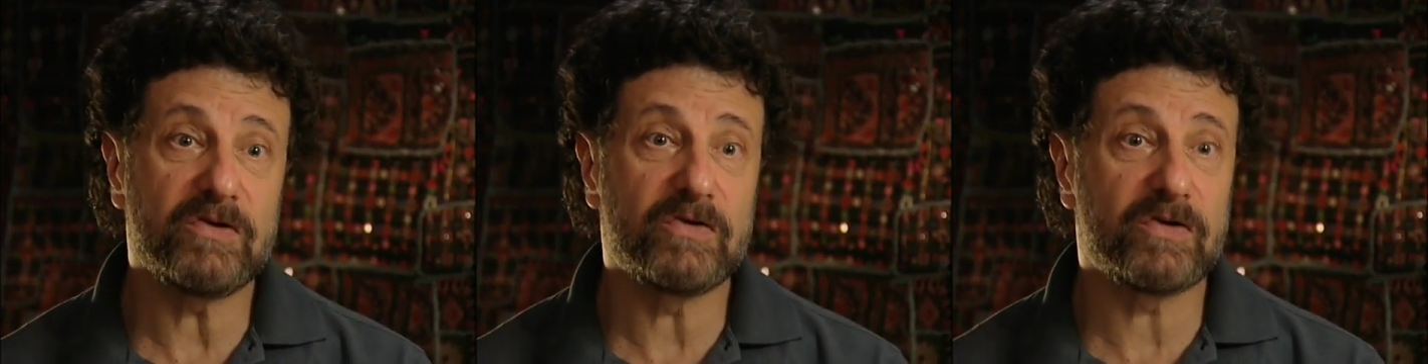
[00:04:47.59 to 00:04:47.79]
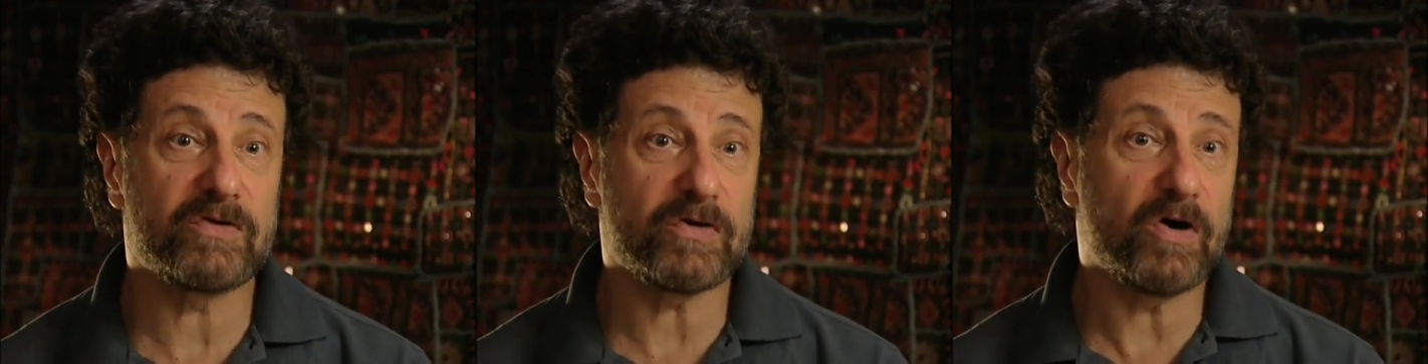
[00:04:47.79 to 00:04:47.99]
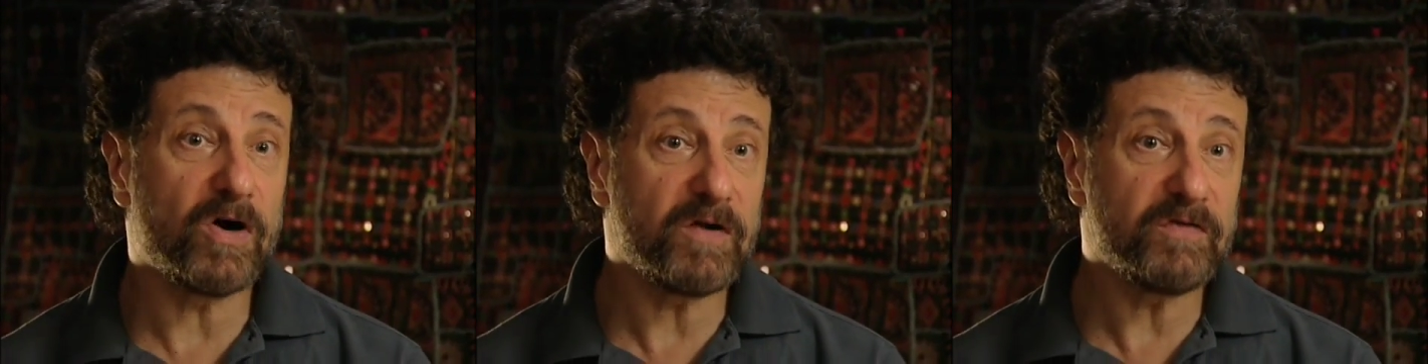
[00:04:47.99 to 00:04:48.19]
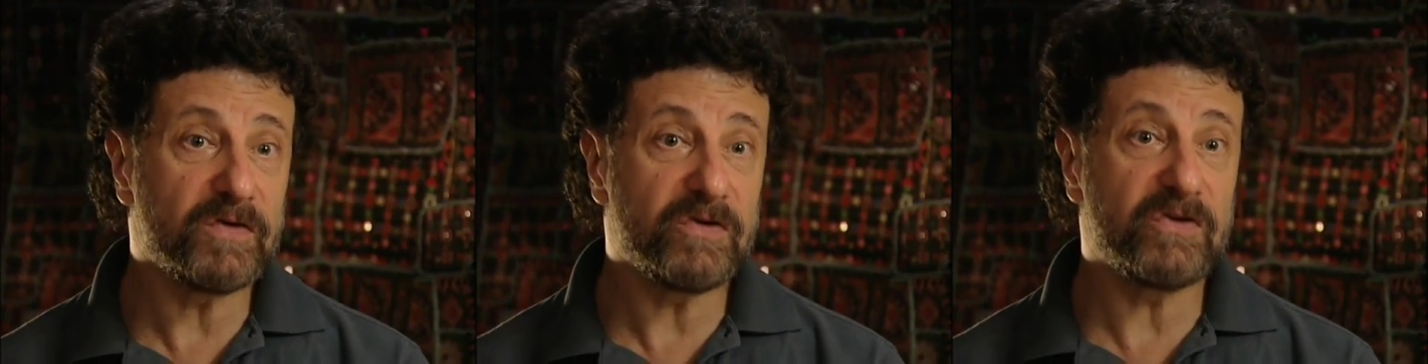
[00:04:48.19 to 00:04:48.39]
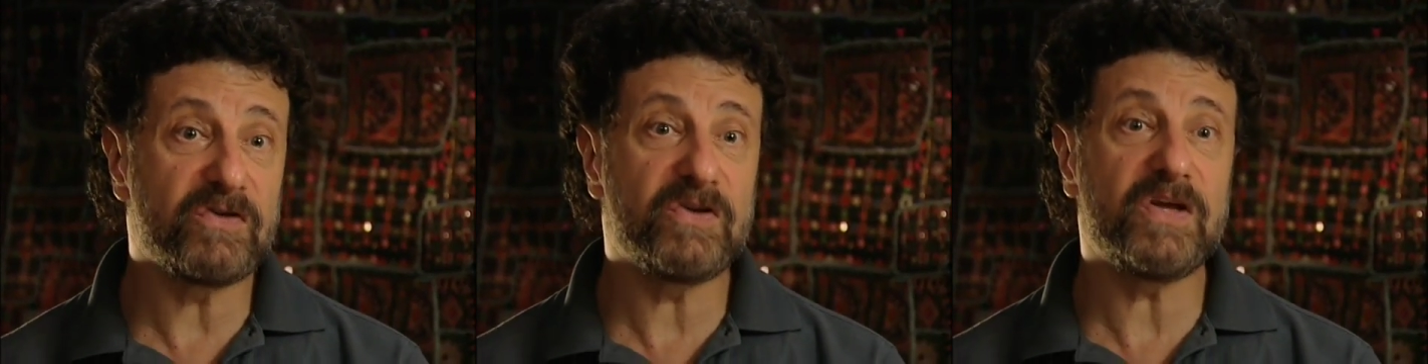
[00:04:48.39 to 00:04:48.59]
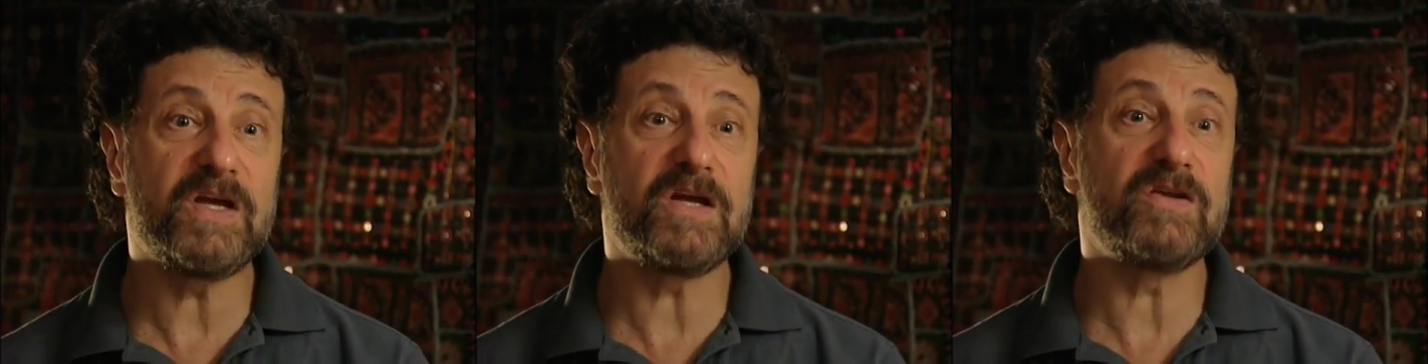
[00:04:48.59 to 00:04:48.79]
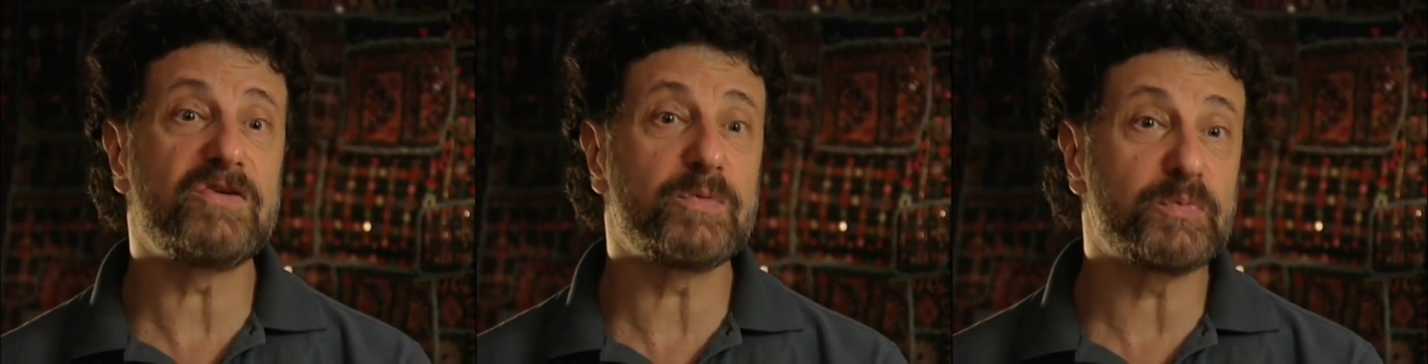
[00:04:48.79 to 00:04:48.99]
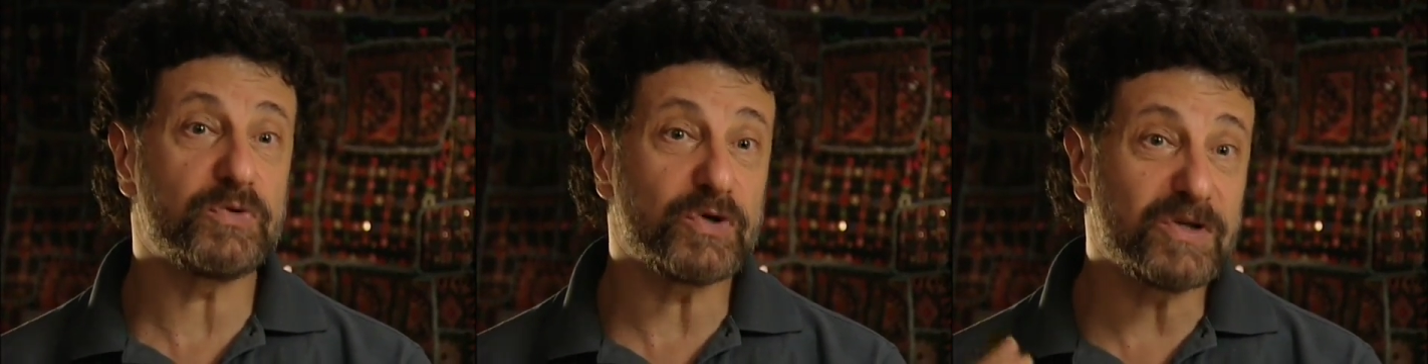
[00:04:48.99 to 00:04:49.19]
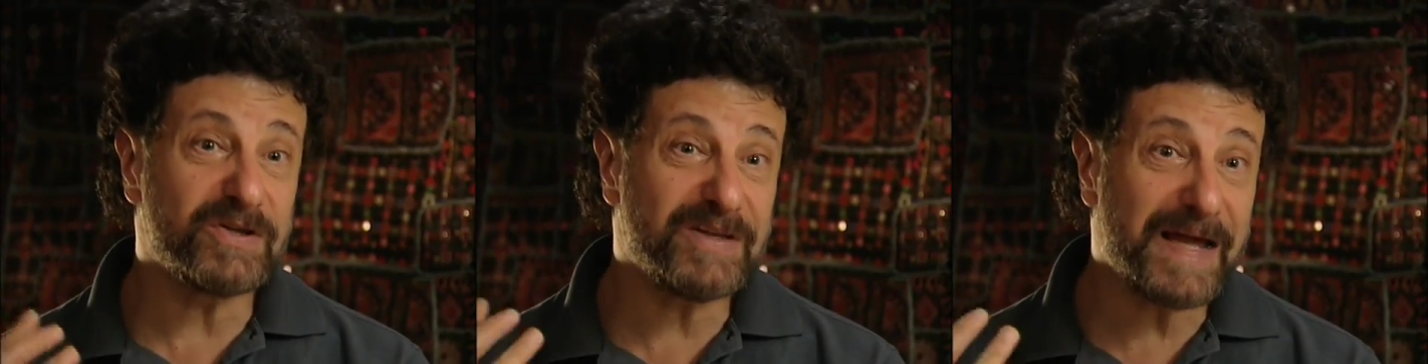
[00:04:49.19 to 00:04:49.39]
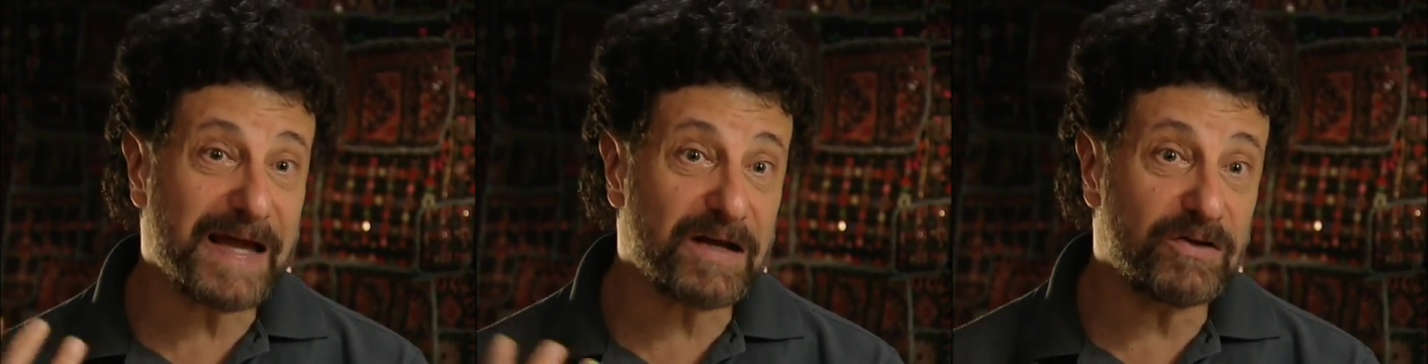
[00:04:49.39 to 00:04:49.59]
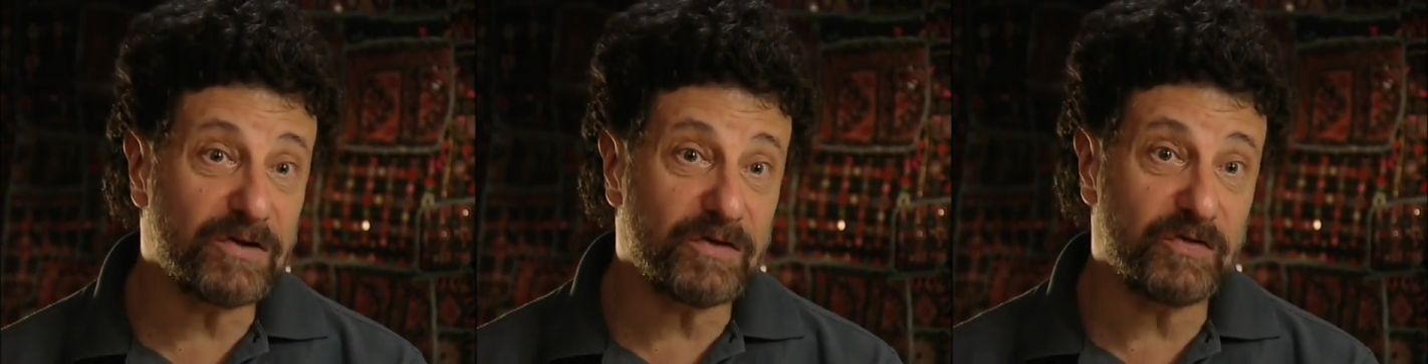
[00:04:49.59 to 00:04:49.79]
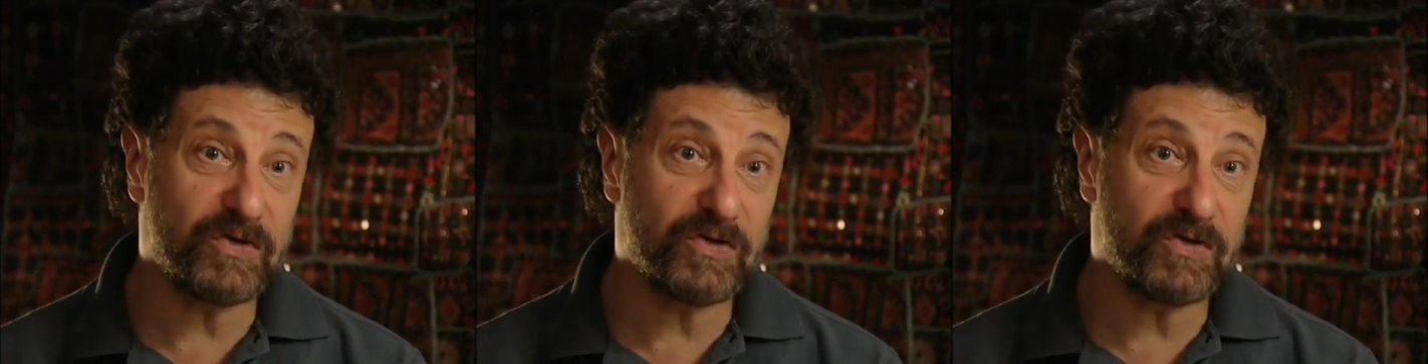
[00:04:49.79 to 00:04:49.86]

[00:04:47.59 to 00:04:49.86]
is often seen as a protective